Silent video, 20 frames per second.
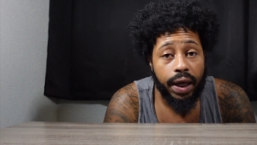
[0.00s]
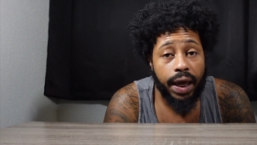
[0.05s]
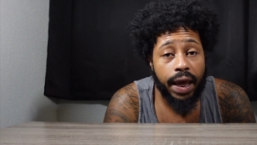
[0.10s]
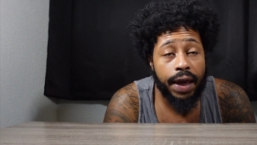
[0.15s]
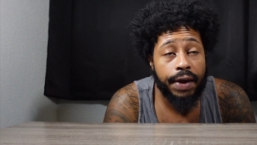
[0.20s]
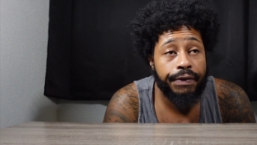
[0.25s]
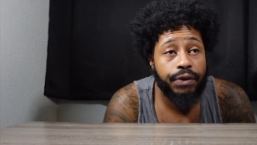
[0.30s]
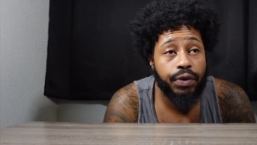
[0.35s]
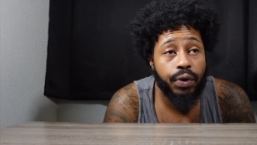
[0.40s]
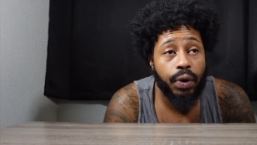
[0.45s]

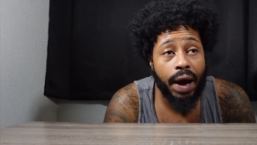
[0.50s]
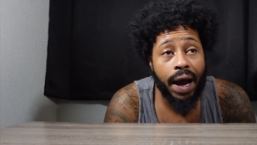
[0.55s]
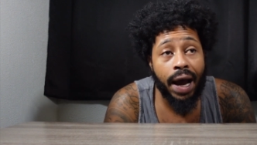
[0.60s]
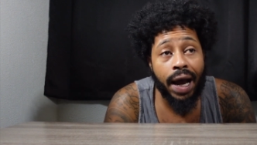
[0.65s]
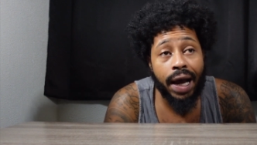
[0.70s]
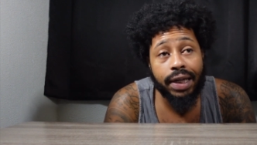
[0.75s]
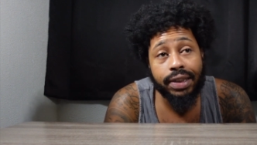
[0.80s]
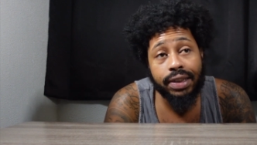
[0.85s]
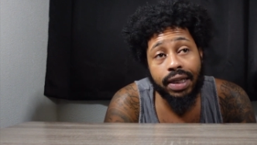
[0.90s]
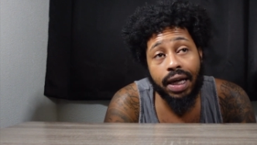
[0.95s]
If you
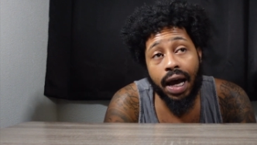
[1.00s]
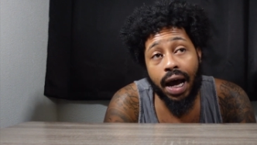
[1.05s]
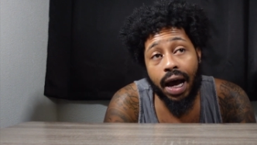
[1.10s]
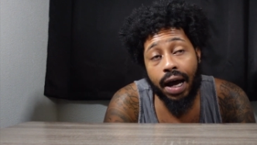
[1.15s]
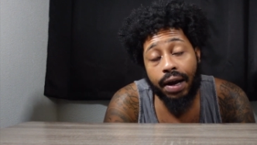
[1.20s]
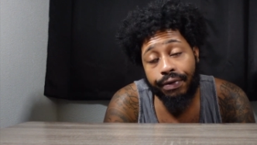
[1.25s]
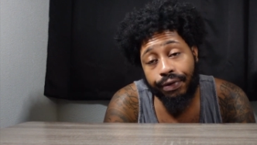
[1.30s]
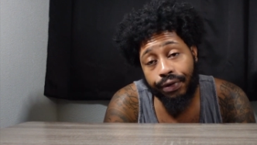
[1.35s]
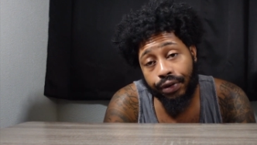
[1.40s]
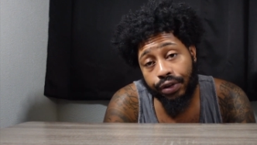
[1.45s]
ask
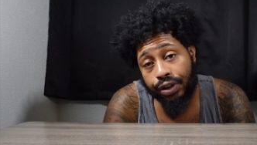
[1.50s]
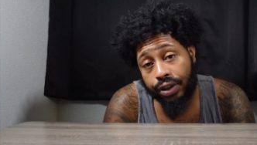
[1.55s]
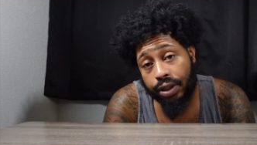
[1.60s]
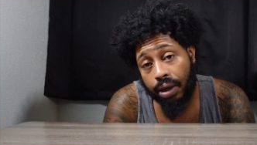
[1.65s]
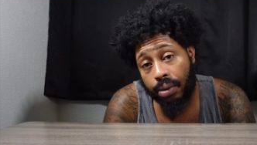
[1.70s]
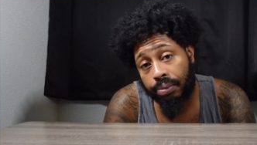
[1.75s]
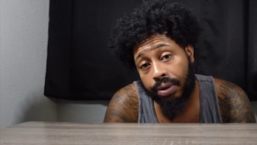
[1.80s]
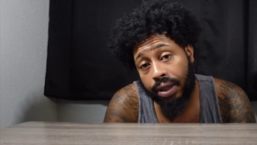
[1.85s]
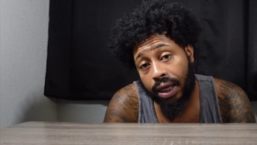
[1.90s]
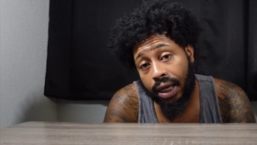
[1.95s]
God for
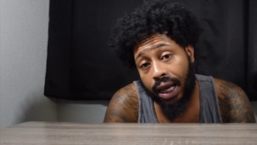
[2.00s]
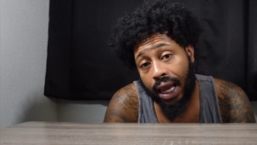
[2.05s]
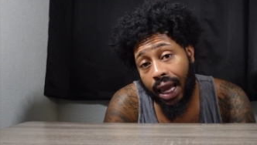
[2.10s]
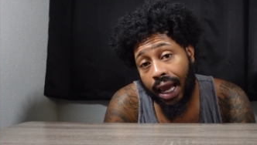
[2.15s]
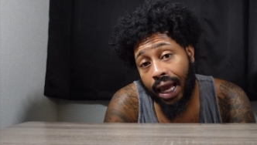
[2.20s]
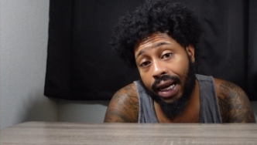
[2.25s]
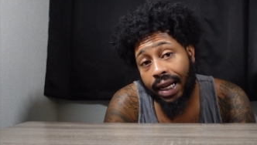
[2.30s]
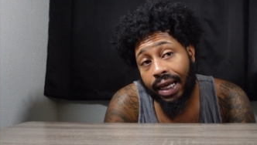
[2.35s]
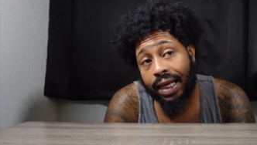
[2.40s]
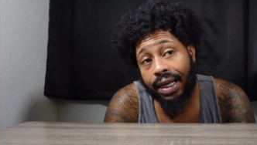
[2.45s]
something
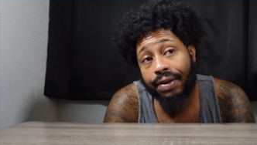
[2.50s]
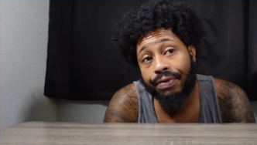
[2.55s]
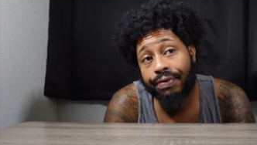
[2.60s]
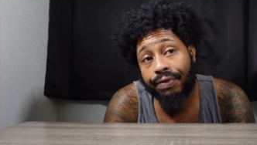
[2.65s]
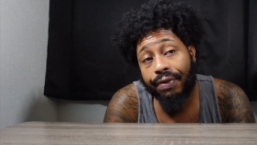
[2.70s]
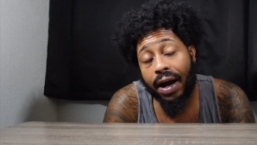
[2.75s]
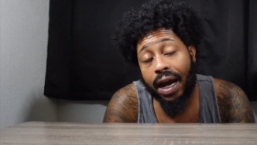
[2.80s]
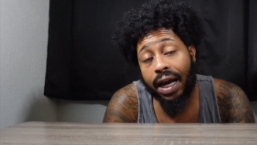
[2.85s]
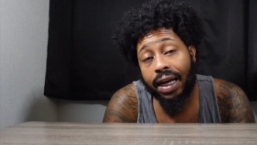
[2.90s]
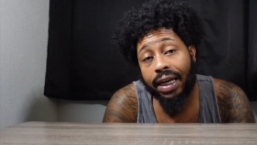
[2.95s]
and he
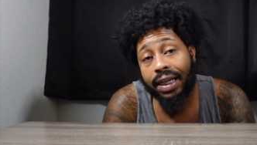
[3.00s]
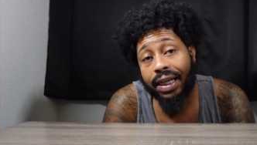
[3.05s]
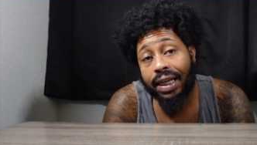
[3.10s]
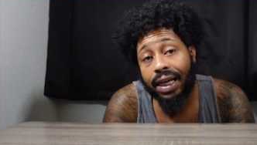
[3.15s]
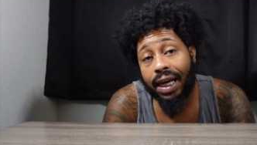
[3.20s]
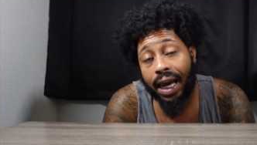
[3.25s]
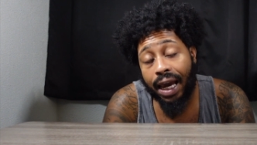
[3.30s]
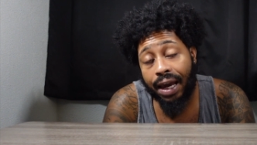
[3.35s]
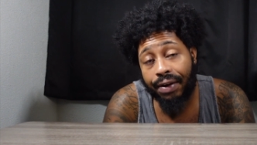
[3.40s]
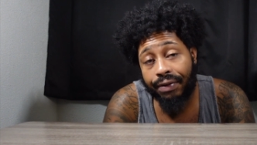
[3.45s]

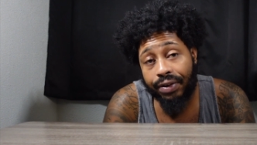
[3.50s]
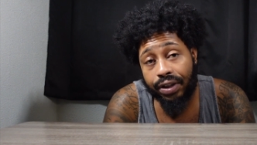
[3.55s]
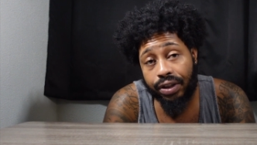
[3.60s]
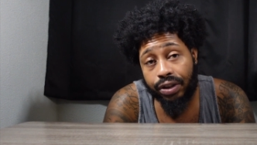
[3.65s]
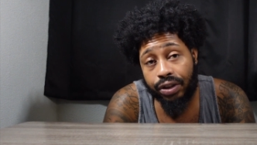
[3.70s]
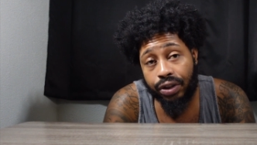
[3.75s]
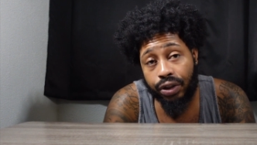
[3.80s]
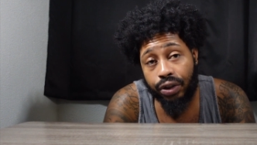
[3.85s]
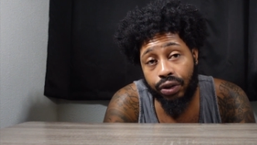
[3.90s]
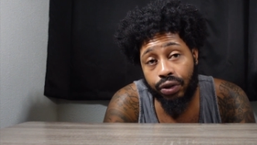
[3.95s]
finally gave
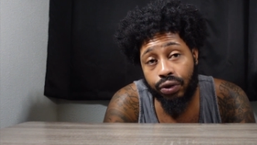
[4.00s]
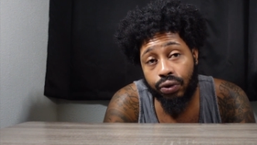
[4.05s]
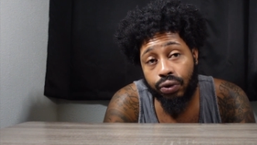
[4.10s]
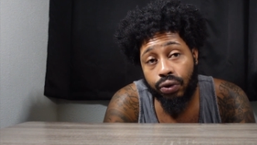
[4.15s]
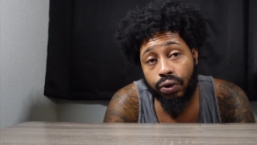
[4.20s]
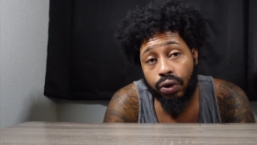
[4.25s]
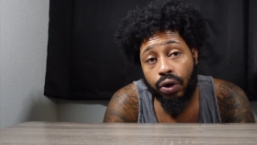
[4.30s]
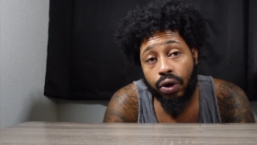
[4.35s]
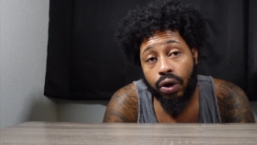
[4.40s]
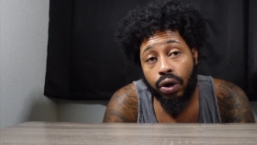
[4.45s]
it to
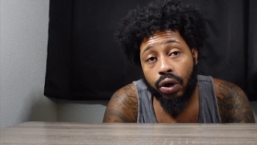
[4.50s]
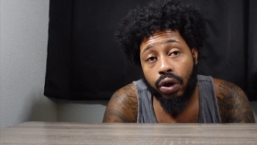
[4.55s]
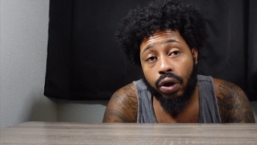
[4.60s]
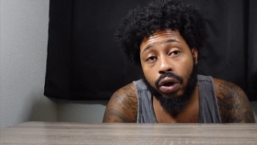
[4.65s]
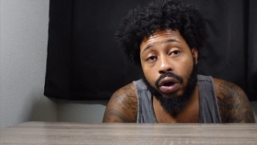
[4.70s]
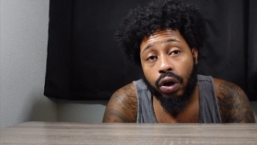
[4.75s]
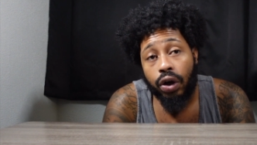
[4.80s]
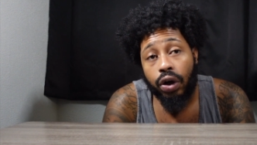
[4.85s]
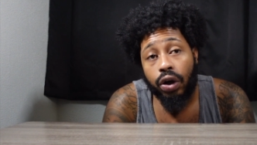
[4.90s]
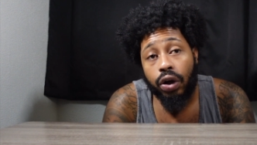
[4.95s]
you,
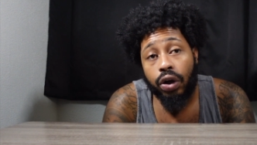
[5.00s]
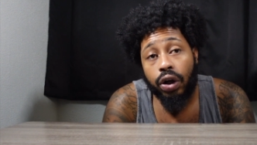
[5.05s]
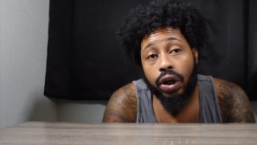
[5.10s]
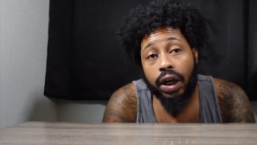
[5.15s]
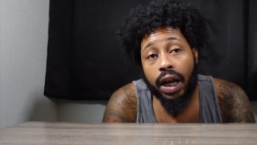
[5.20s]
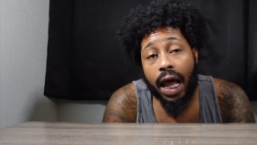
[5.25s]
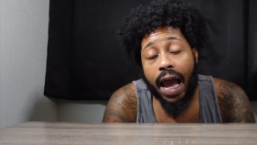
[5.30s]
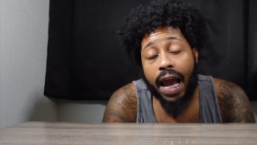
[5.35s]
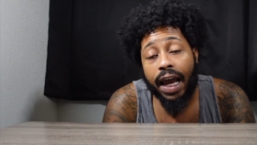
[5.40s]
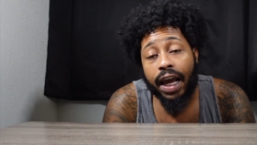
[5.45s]

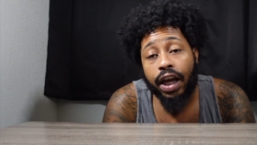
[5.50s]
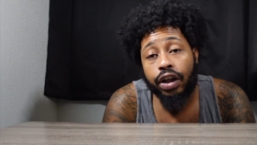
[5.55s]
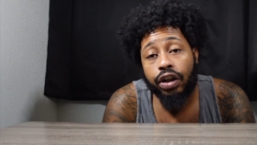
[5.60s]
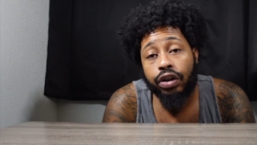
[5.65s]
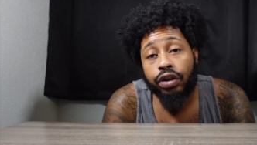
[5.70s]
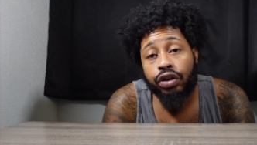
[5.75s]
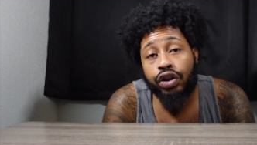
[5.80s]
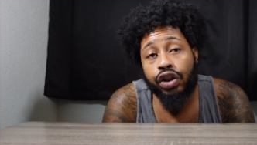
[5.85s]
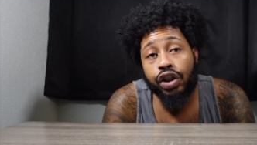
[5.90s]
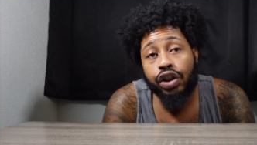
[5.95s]
like
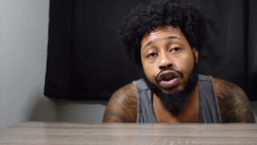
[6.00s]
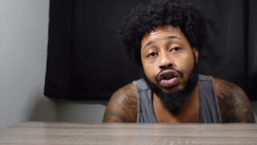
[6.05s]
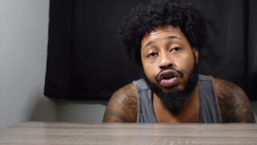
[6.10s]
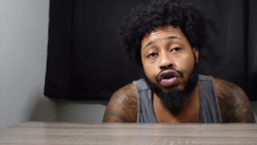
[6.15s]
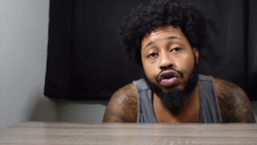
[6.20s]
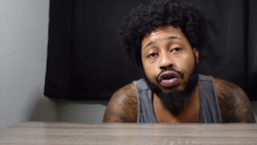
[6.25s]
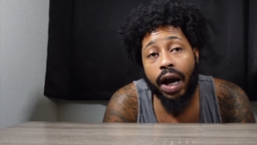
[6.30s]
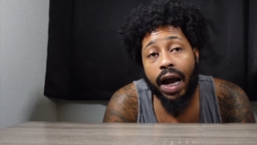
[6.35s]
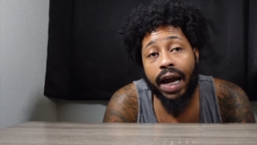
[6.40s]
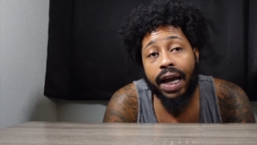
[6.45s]
just
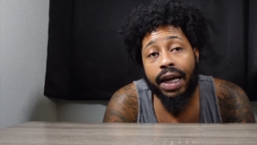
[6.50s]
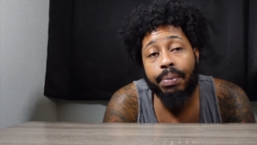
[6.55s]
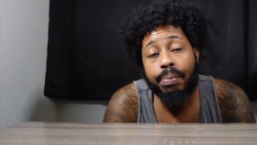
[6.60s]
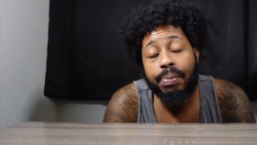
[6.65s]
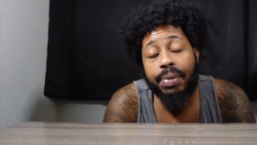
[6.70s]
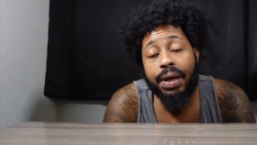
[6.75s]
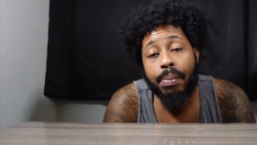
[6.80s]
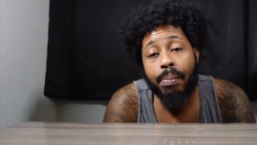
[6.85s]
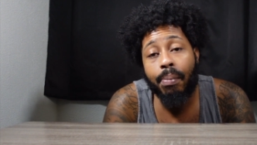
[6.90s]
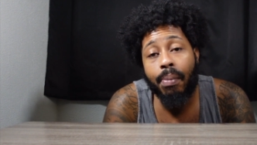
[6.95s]
try
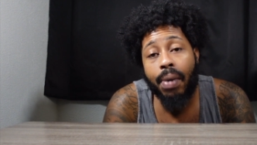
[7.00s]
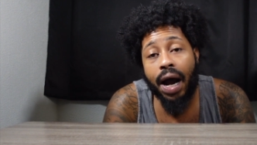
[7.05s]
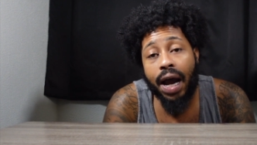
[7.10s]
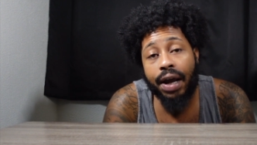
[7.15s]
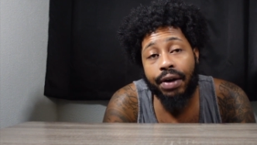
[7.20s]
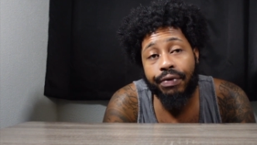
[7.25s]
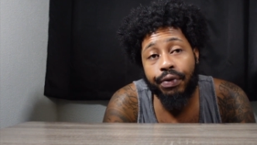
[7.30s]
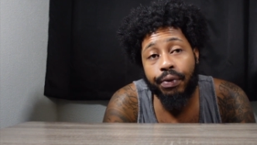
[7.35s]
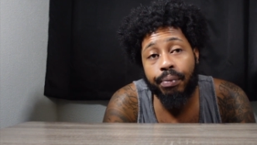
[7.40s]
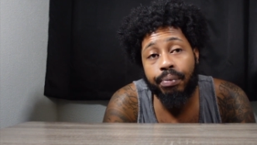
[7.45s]
and be
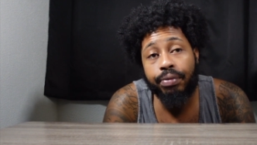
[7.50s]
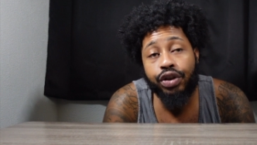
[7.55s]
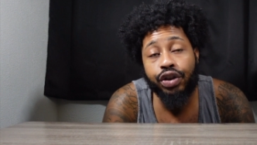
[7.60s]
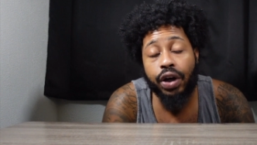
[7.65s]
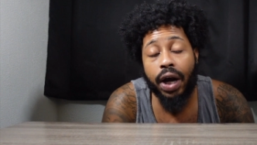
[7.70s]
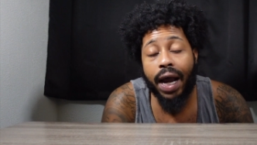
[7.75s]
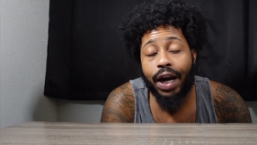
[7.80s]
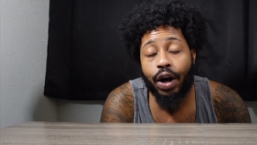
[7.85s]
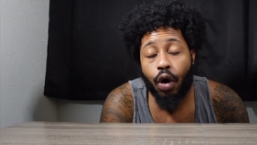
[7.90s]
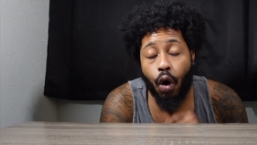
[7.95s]
mindful
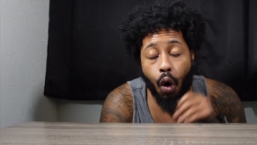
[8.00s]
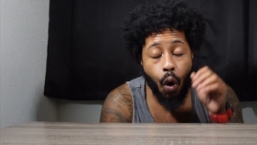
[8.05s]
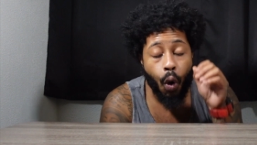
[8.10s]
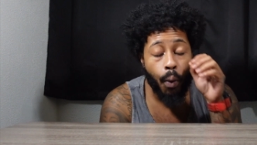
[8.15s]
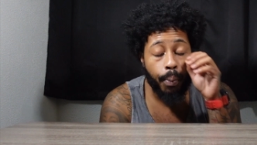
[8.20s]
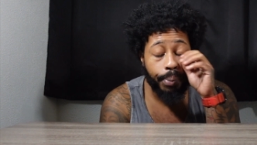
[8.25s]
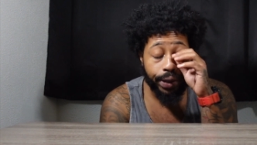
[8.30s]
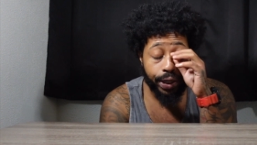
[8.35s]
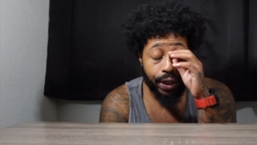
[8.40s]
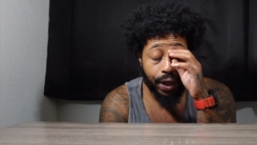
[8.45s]
try and
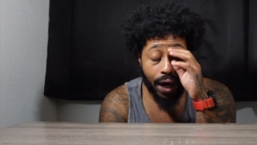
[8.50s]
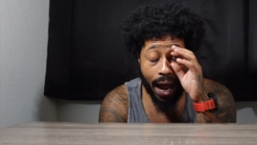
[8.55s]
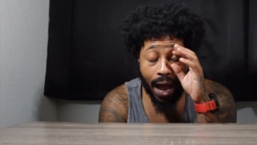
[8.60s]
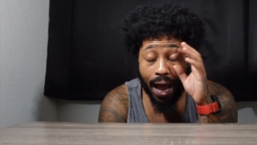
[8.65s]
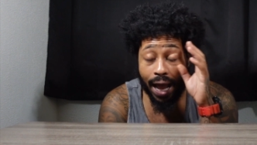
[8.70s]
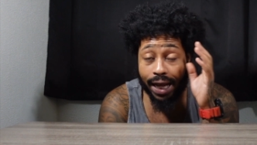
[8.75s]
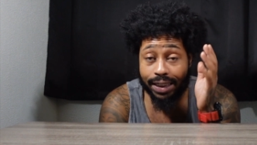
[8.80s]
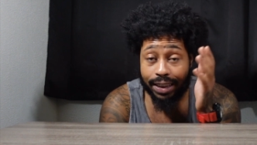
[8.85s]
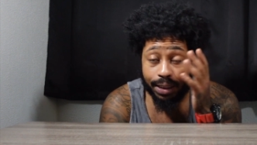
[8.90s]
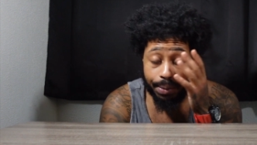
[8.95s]
open your
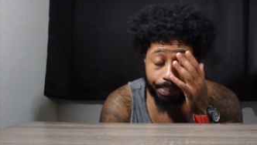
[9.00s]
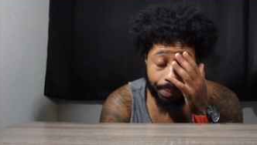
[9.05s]
eyes the